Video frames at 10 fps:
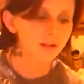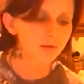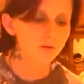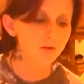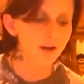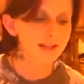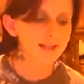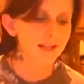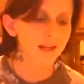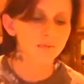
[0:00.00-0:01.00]
I don't know why I
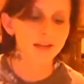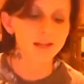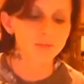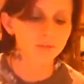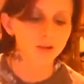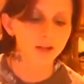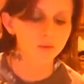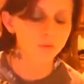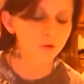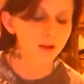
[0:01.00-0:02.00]
said I'm past my
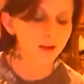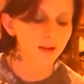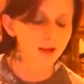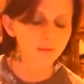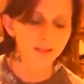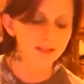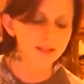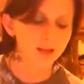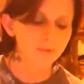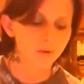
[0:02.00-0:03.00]
breaking point, because
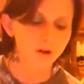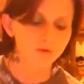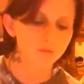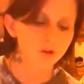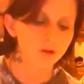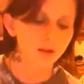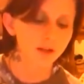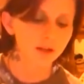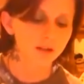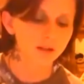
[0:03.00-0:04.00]
I'm far from
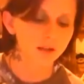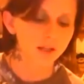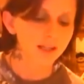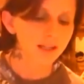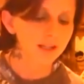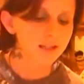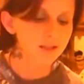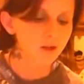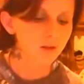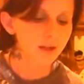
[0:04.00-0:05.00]
broken. It is
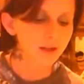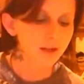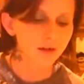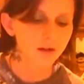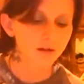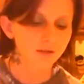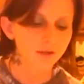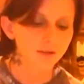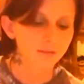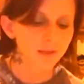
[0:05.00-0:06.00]
nowhere near
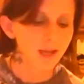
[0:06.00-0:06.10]
over.